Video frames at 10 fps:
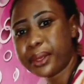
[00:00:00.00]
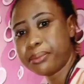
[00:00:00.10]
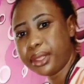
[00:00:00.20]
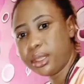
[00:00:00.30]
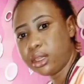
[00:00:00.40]

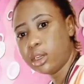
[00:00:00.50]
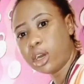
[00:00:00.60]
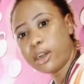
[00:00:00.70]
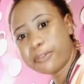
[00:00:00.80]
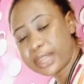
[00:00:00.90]
baby
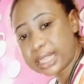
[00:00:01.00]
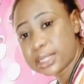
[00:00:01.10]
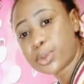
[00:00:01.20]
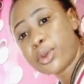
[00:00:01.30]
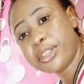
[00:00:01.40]
love that
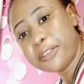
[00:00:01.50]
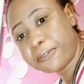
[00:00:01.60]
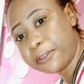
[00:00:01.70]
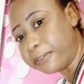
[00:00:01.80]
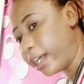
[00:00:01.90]
is running
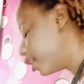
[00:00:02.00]
fever.